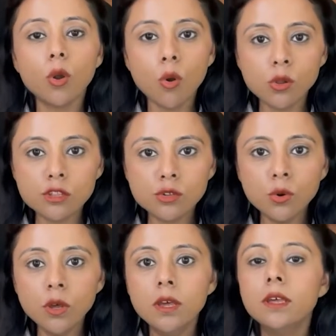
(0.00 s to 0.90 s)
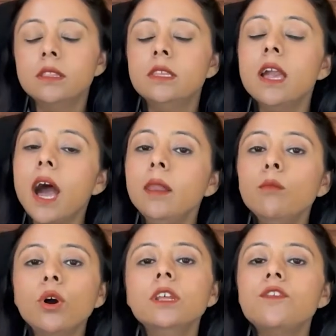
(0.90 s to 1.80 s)
Also, the
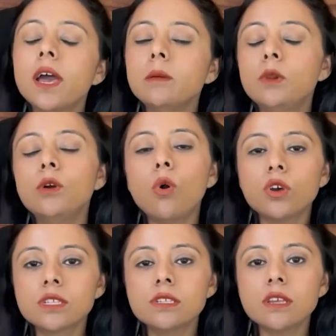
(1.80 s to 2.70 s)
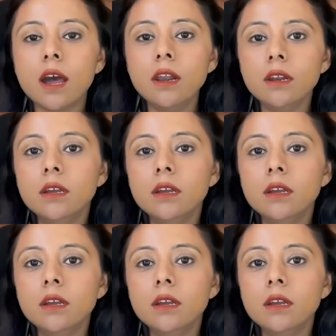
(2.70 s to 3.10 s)
unmodifiable causes are